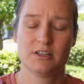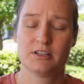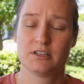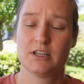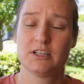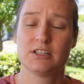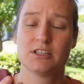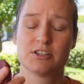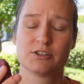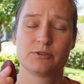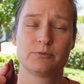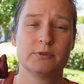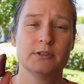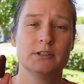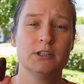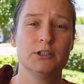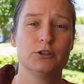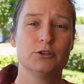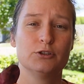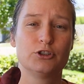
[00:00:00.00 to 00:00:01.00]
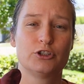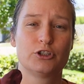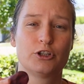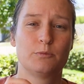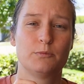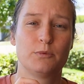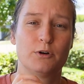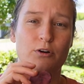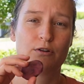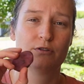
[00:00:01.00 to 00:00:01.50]
it does a really good
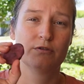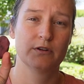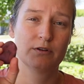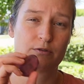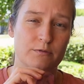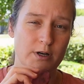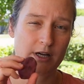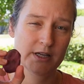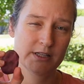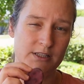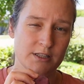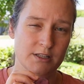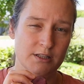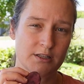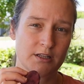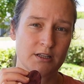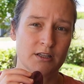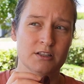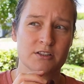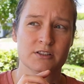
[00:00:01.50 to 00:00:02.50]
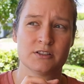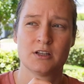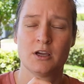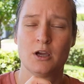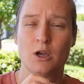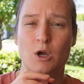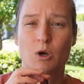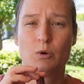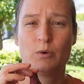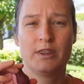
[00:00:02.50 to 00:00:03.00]
job of erasing things
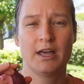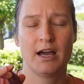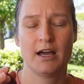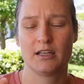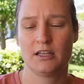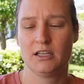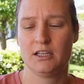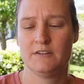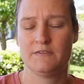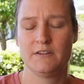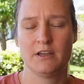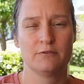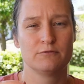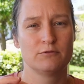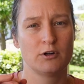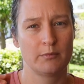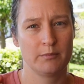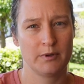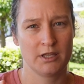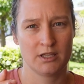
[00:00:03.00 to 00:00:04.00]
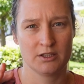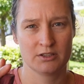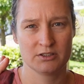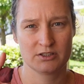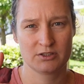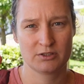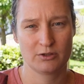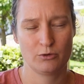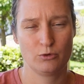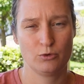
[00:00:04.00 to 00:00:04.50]
without leaving
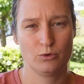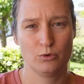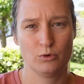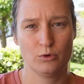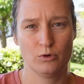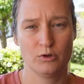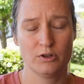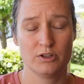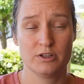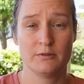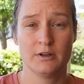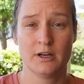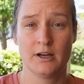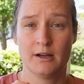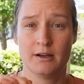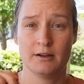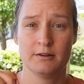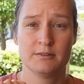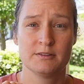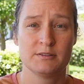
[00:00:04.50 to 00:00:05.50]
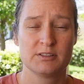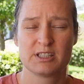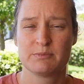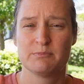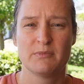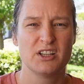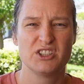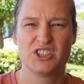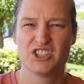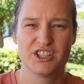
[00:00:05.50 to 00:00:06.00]
rubbings or
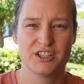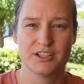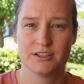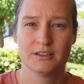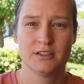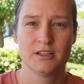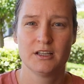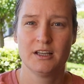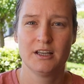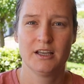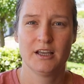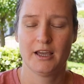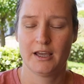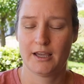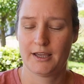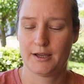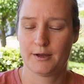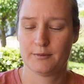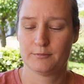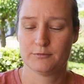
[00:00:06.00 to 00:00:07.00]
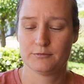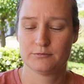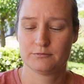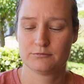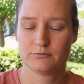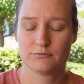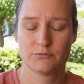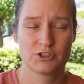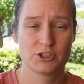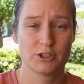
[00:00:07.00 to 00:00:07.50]
smudging.
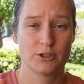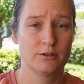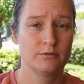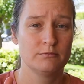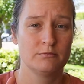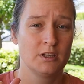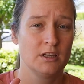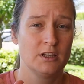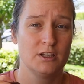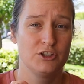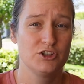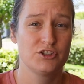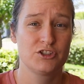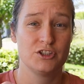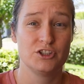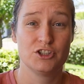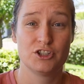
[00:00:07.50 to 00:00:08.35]
So just in